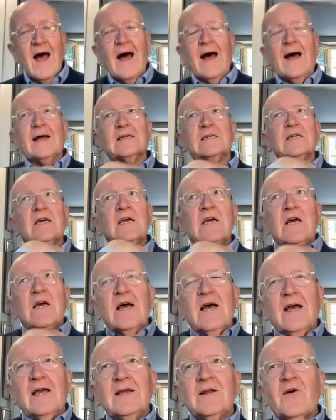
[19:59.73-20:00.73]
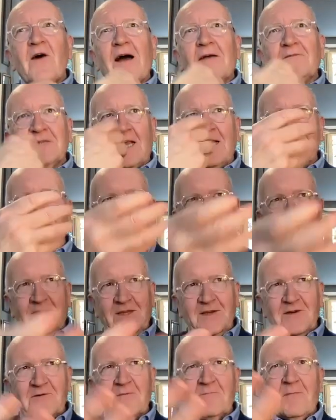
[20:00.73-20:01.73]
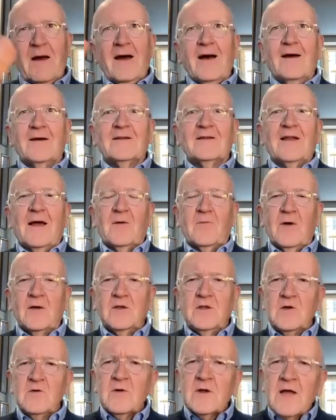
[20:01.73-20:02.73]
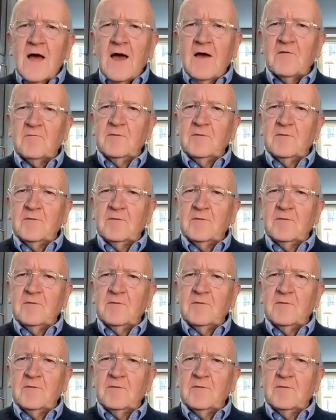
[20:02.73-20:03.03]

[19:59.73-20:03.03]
and you know, I've seen it with you about like when you and I have